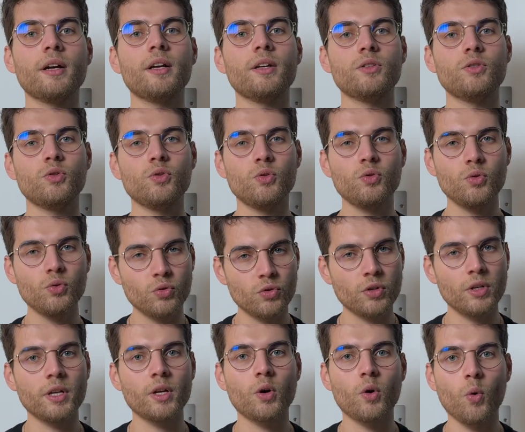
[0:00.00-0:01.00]
is
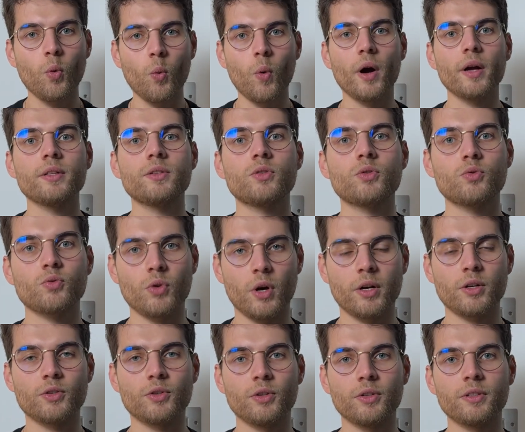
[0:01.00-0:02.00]
usually quite
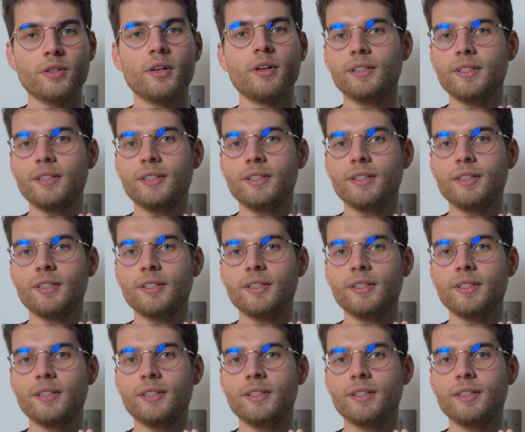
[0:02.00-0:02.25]
structured.